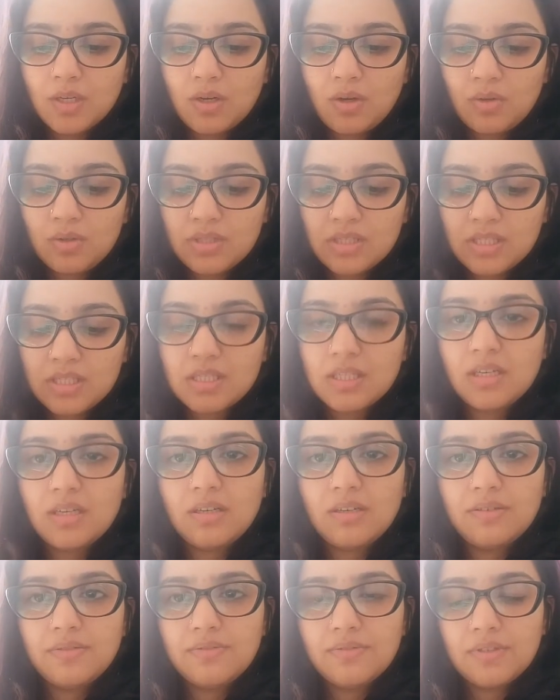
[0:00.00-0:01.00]
could
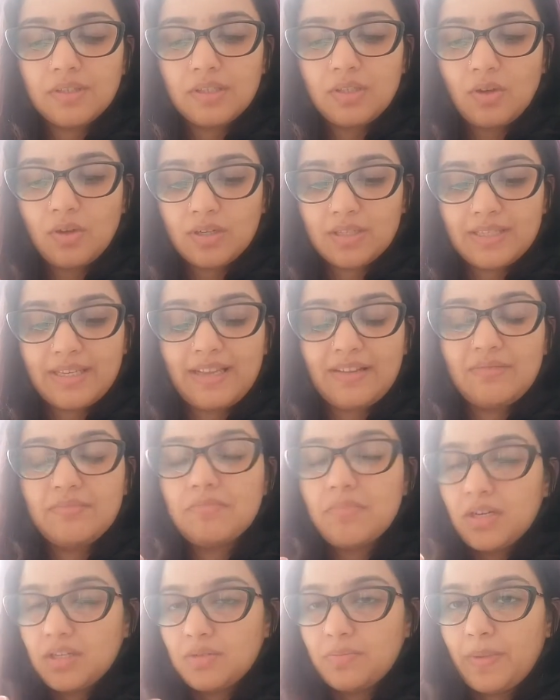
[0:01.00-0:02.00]
serve yourself
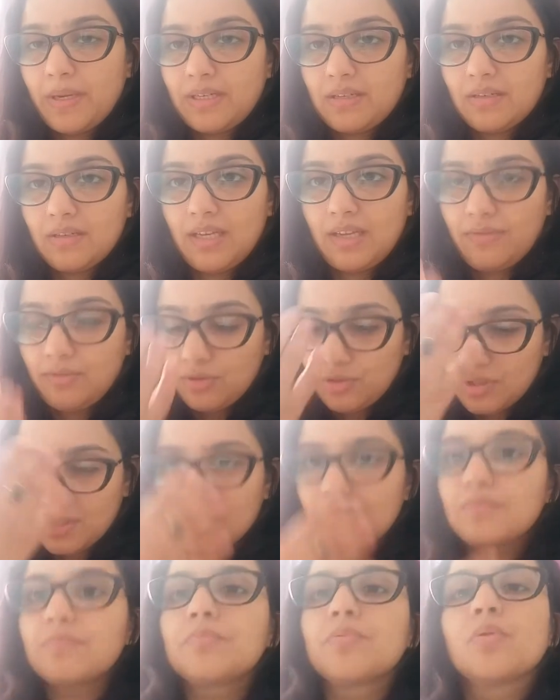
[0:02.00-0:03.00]
much better if you
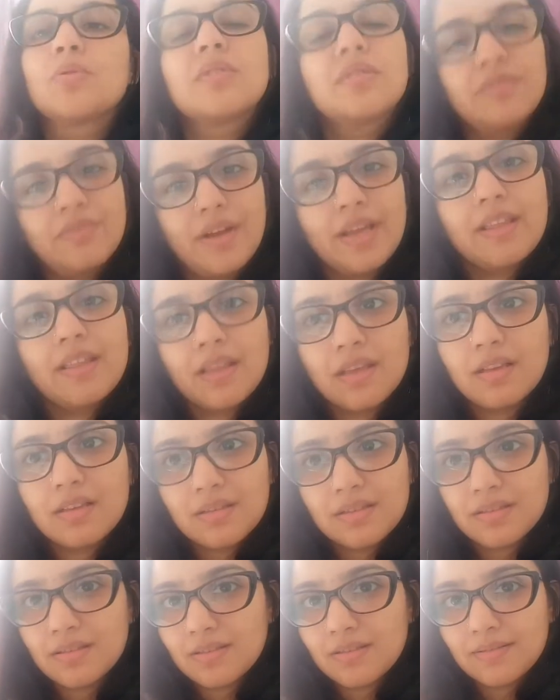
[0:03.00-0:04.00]
just purify
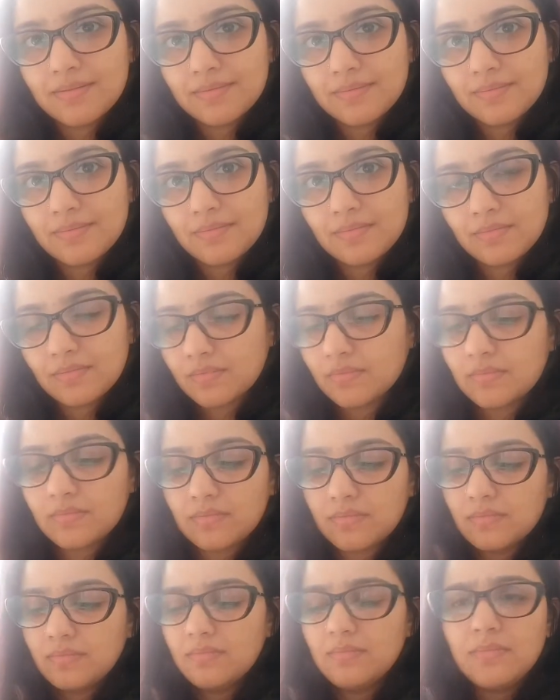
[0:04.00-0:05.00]
things
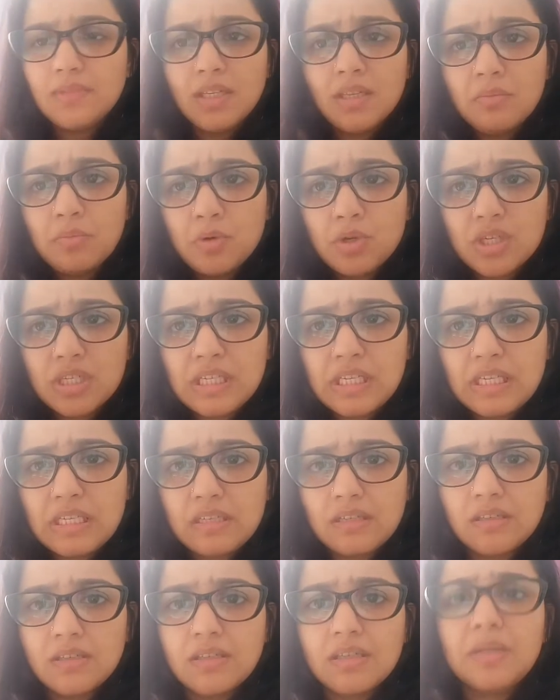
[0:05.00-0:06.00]
emotionally,
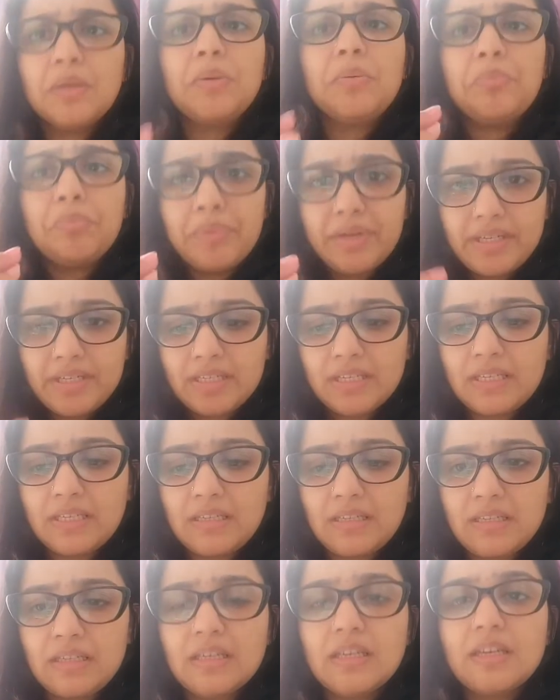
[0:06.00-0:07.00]
mentally,